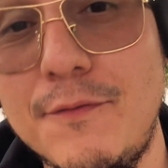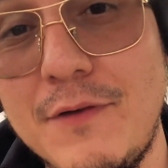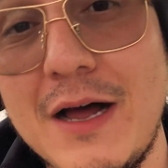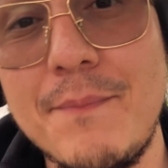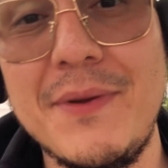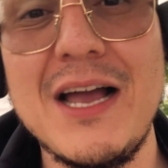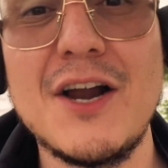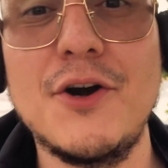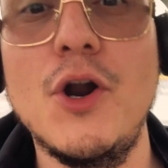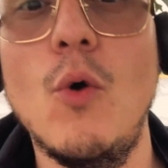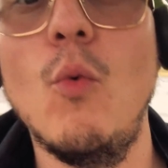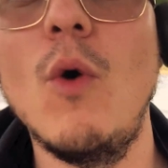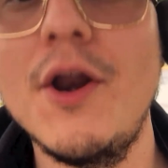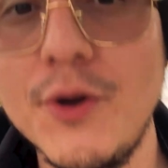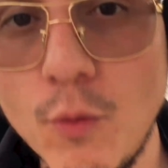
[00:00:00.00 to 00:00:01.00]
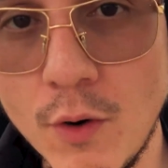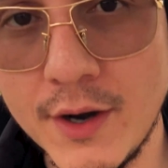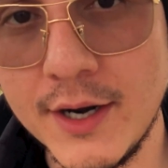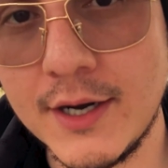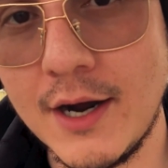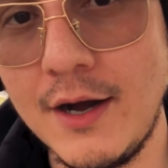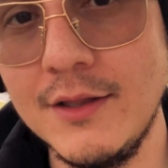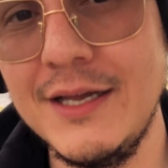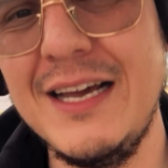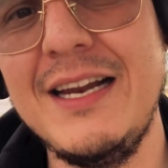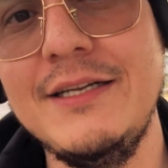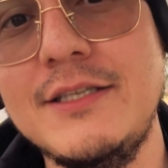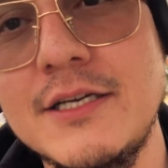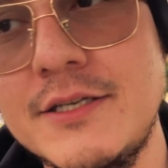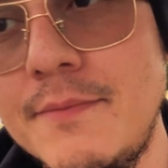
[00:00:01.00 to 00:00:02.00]
floppy, I don't know what you want to call it, and
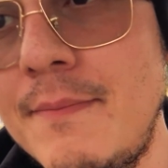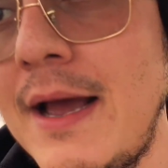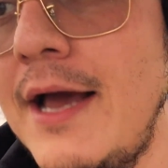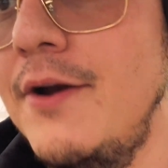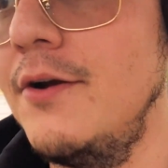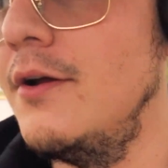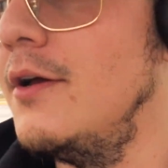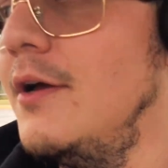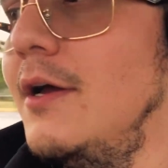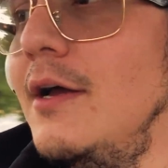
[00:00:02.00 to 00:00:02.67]
it doesn't matter.